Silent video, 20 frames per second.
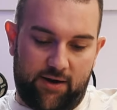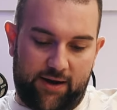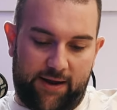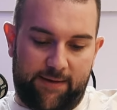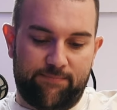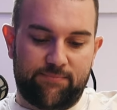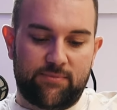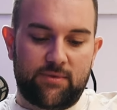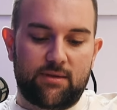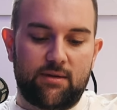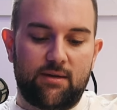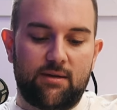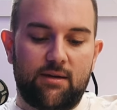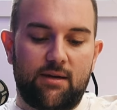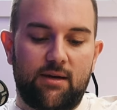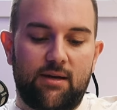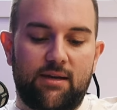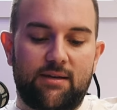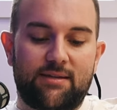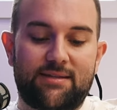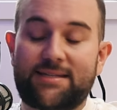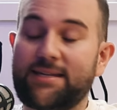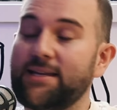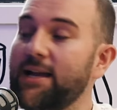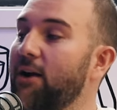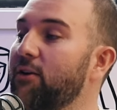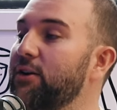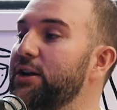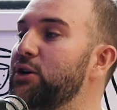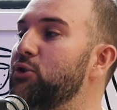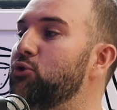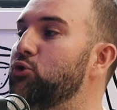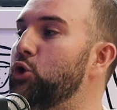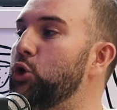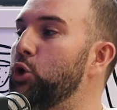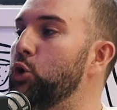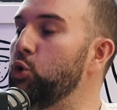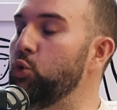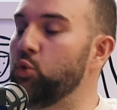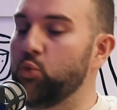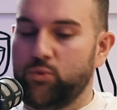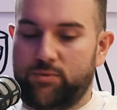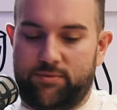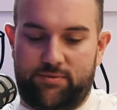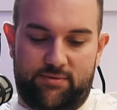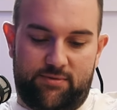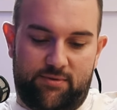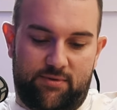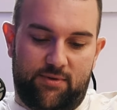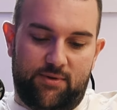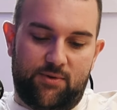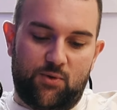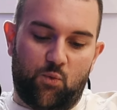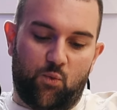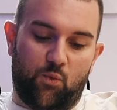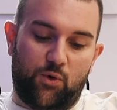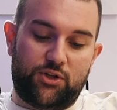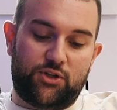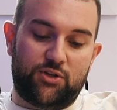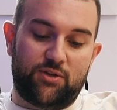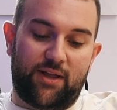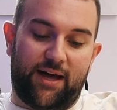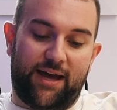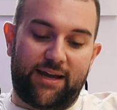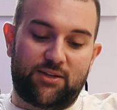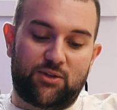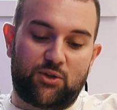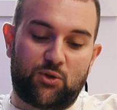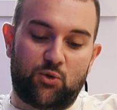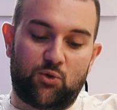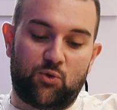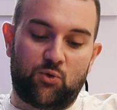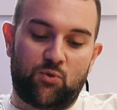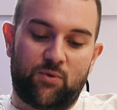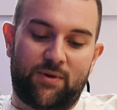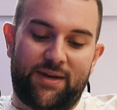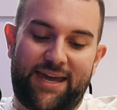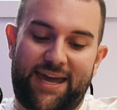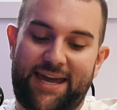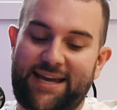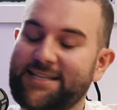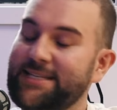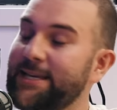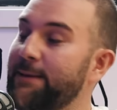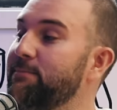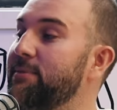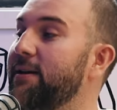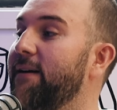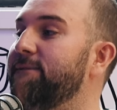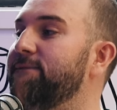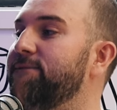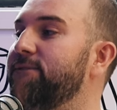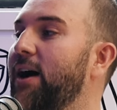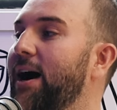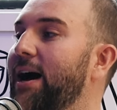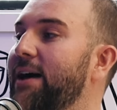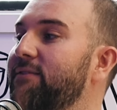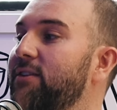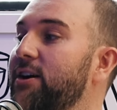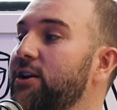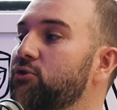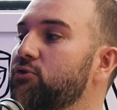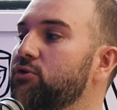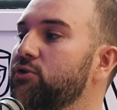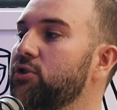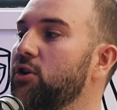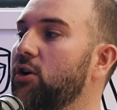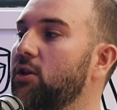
Okay. Scenario 2. Would you like to accept a $500